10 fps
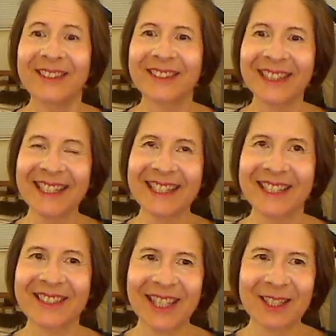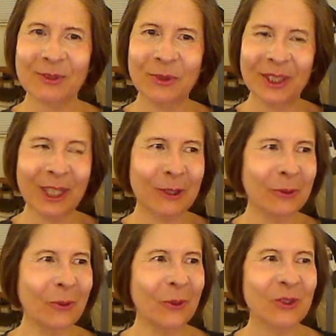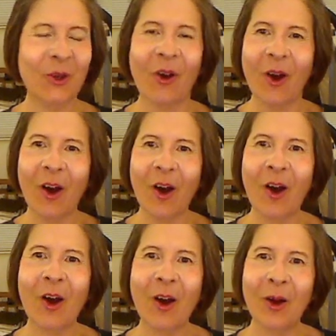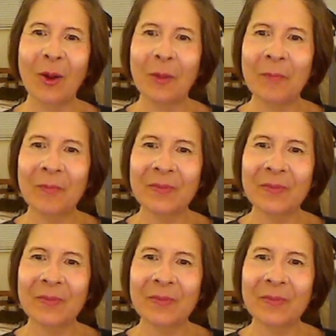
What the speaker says: Jesus, that's really cool. So all